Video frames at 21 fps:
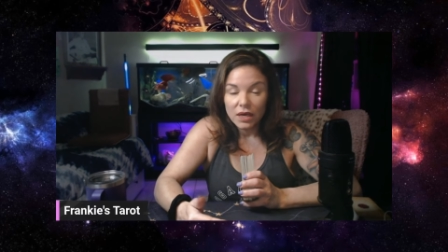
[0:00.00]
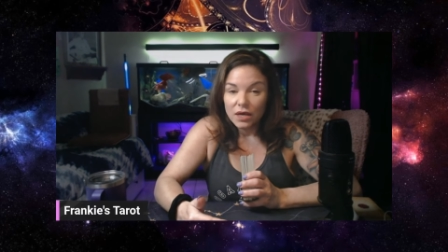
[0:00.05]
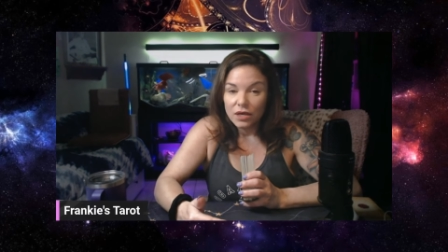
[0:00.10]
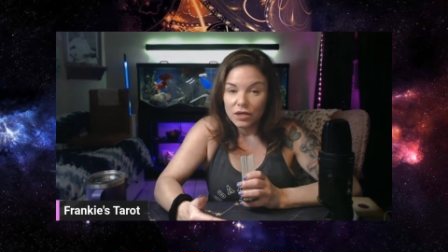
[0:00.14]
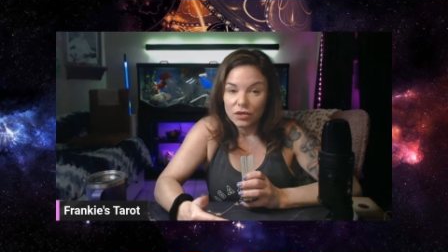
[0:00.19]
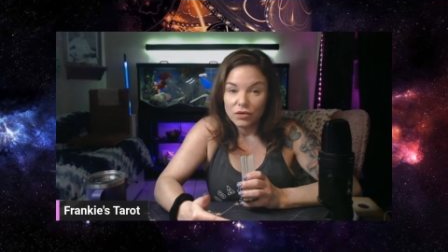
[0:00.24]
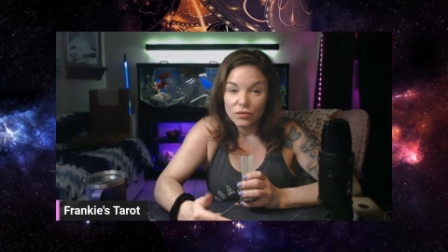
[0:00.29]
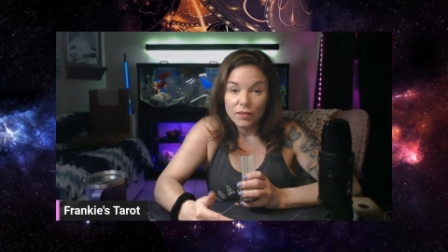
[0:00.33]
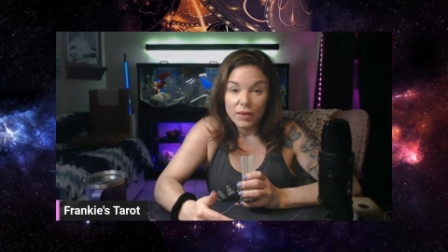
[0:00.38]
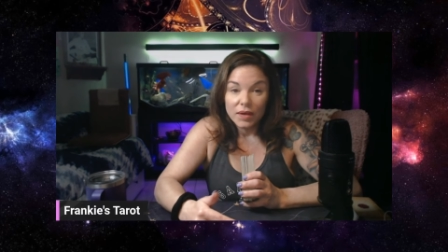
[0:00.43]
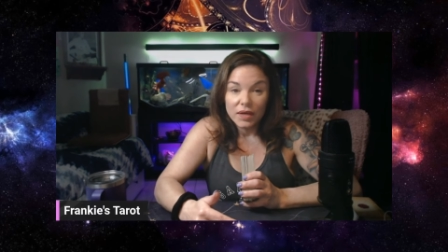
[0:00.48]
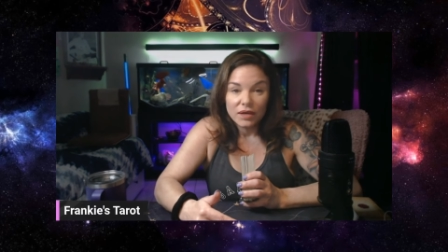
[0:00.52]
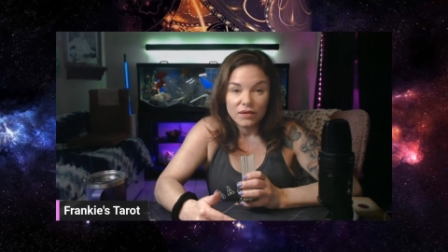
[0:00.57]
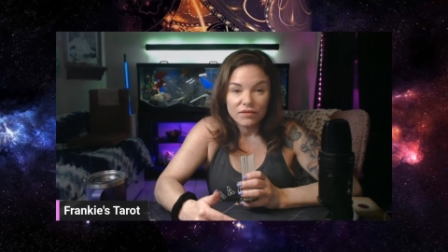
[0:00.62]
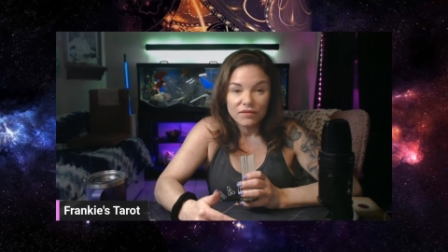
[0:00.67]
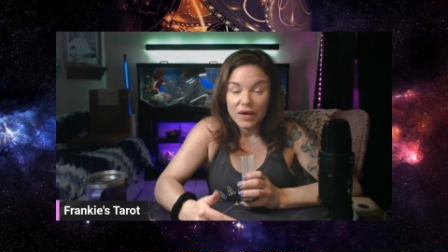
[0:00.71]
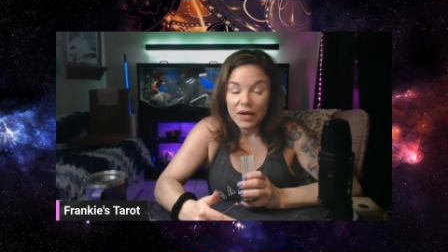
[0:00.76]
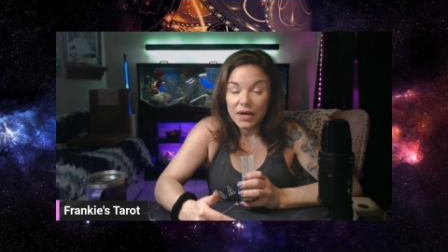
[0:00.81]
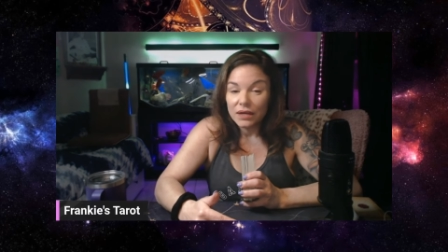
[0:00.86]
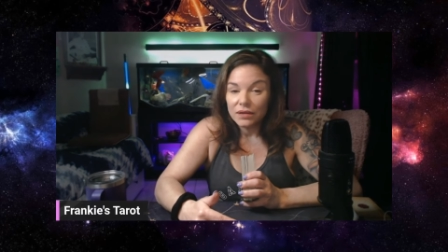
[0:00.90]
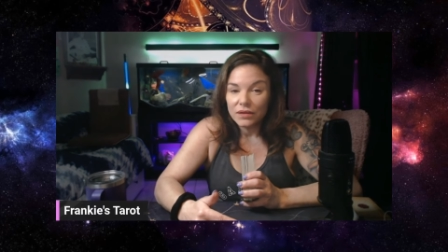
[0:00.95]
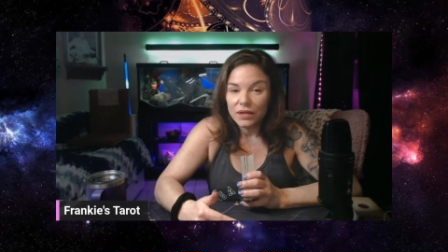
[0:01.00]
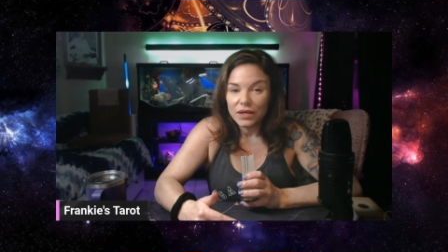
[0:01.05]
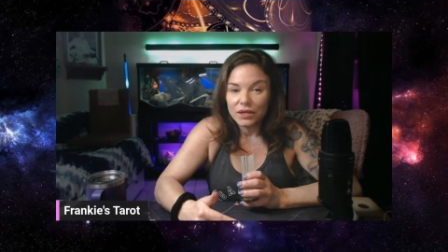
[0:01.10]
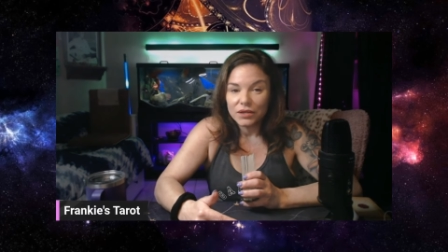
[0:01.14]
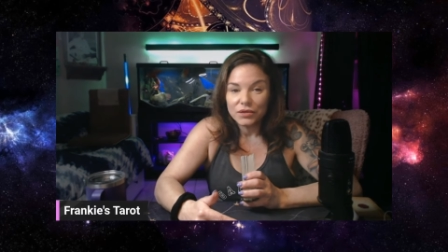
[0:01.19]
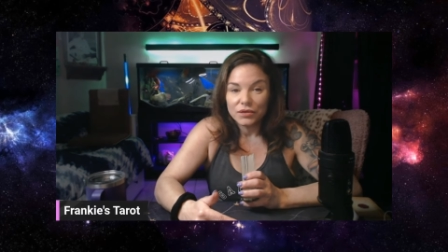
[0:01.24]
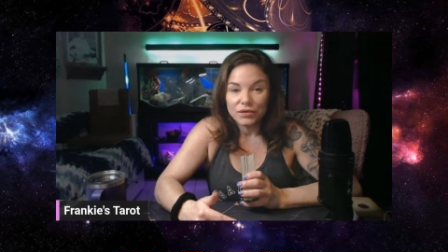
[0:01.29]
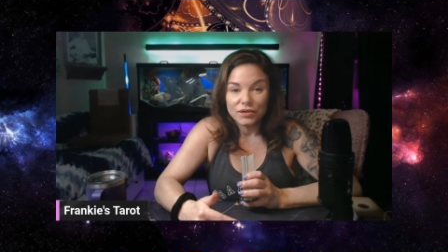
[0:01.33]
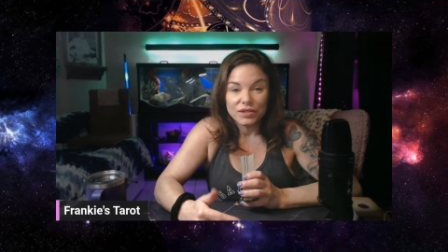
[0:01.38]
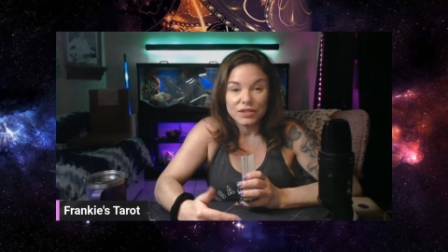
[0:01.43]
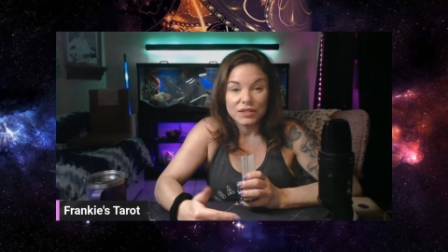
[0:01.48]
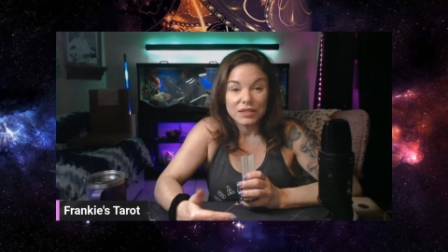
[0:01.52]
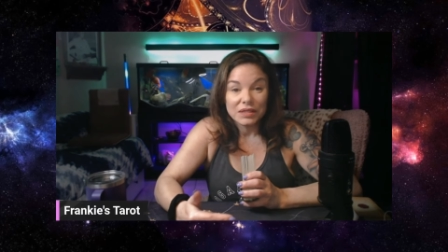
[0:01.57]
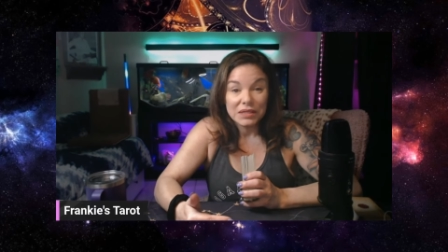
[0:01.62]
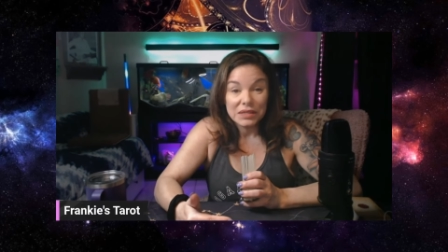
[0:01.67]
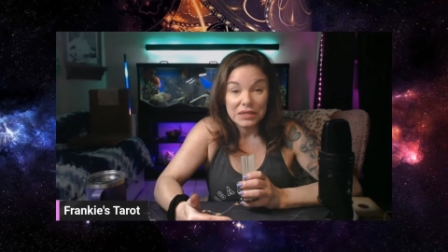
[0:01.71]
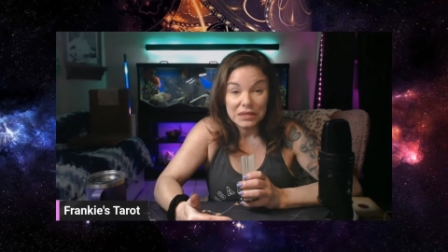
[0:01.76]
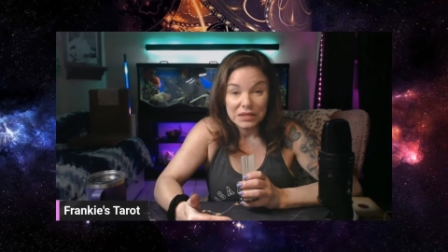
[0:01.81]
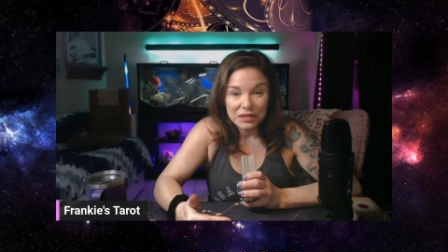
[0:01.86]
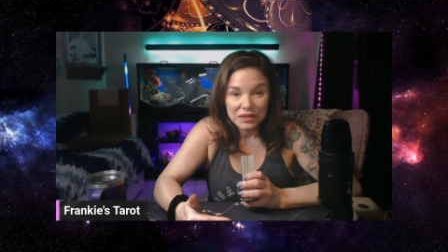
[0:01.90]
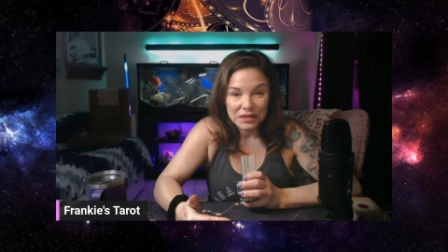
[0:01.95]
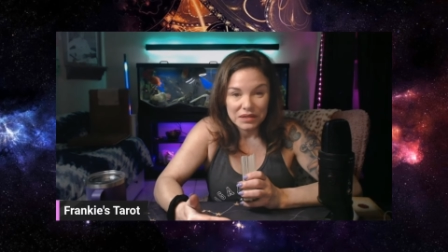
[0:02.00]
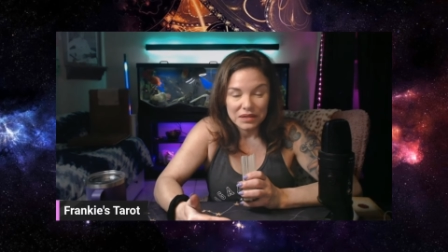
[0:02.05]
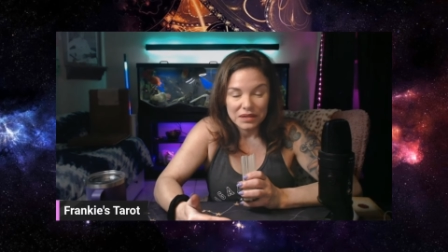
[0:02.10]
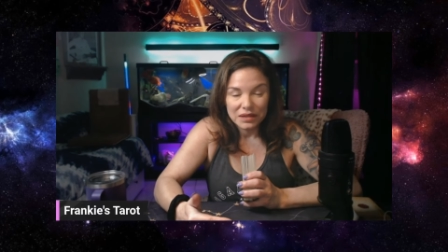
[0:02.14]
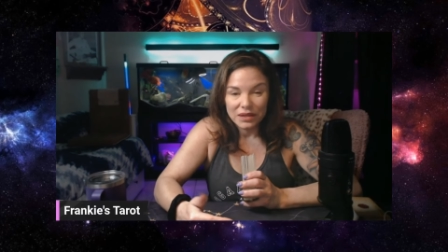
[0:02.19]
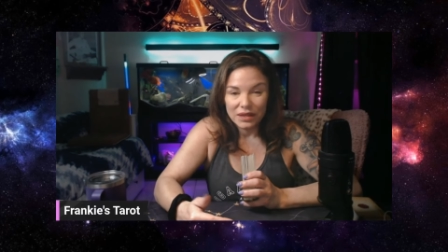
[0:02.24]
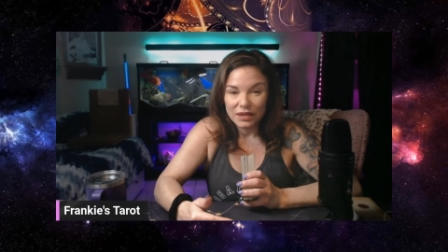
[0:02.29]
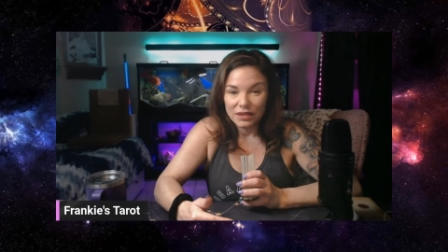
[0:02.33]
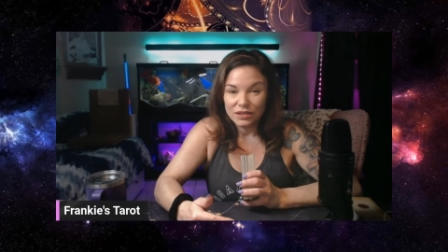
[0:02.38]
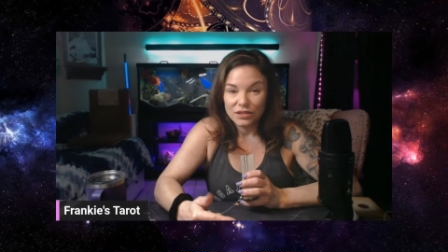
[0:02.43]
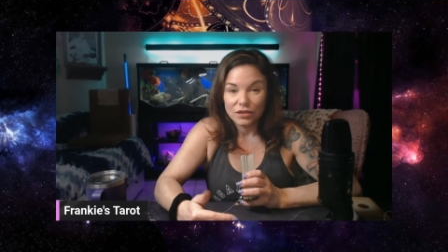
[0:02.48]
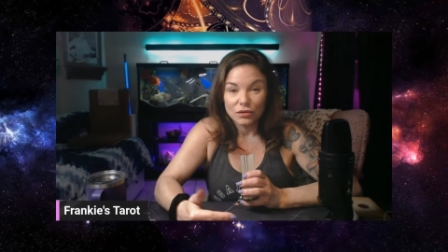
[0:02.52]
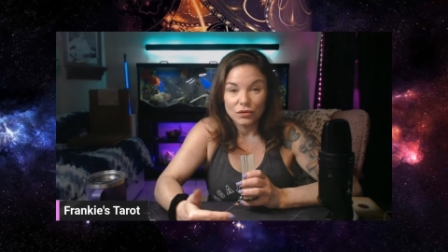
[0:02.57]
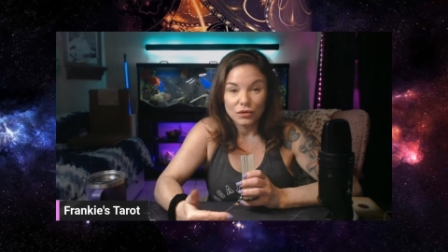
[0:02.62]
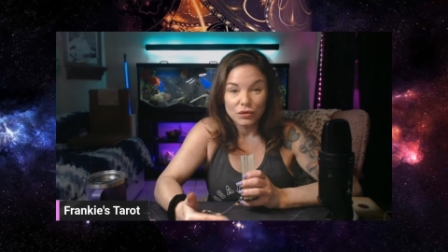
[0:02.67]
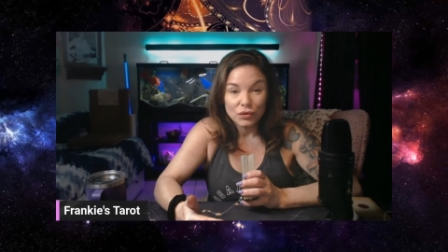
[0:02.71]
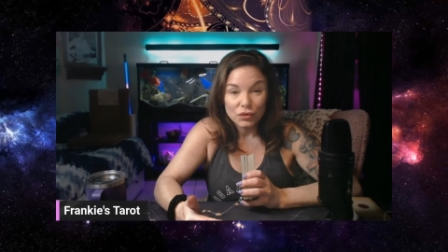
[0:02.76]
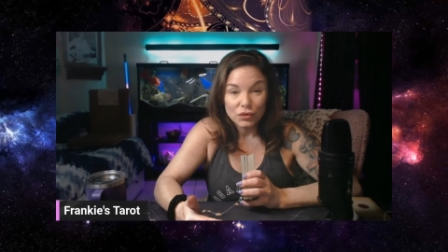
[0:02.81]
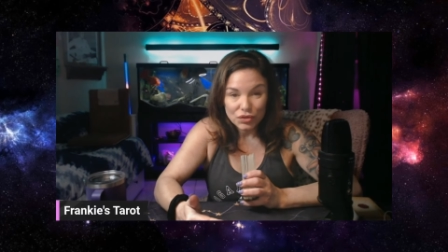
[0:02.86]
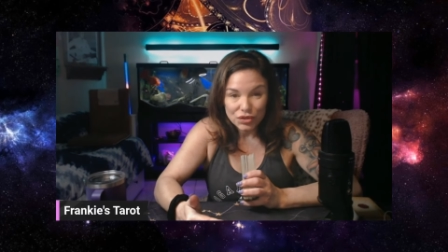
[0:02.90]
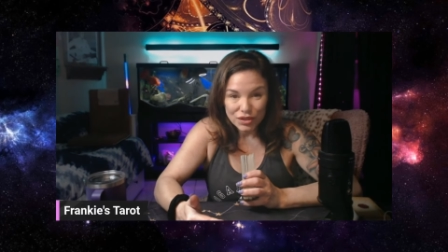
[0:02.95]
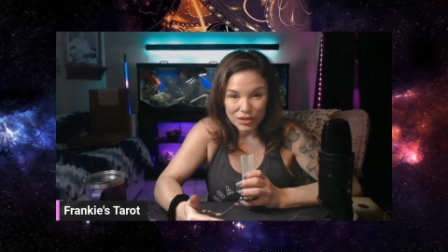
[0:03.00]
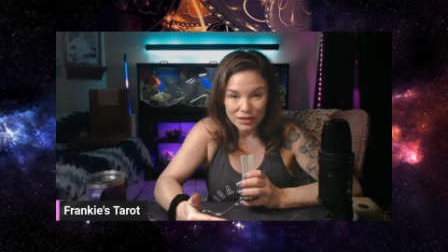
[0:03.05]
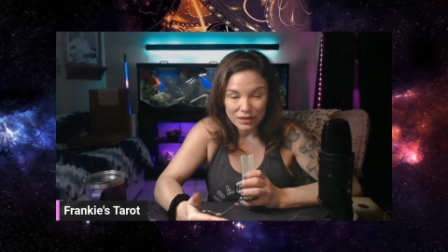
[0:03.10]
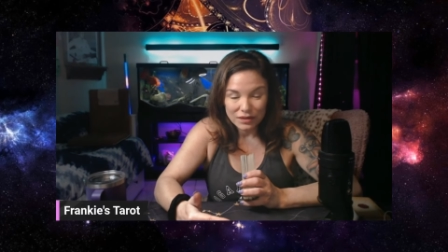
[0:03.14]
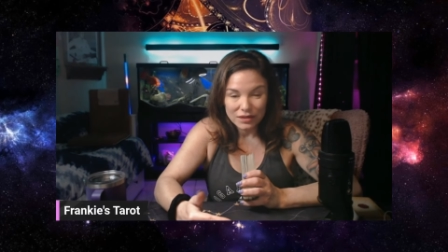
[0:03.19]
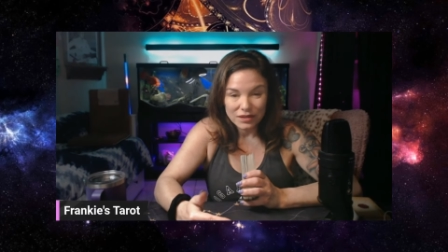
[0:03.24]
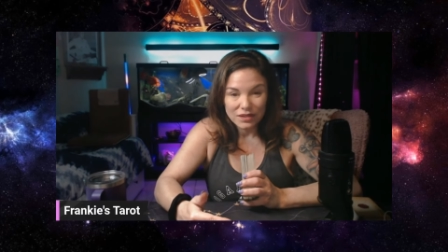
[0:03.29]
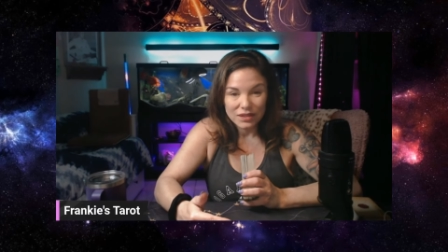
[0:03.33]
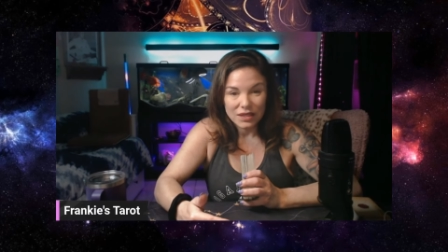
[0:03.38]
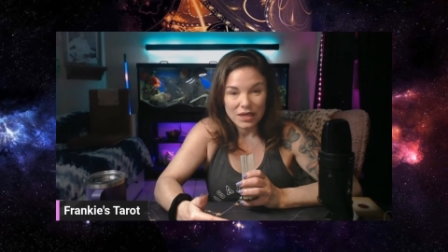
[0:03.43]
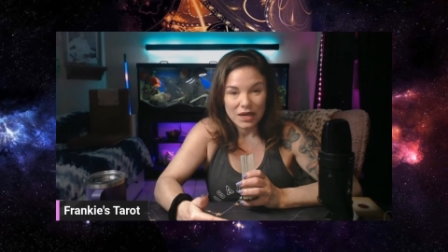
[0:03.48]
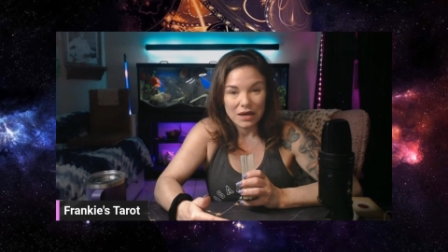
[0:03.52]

You may find that you're seeing like solutions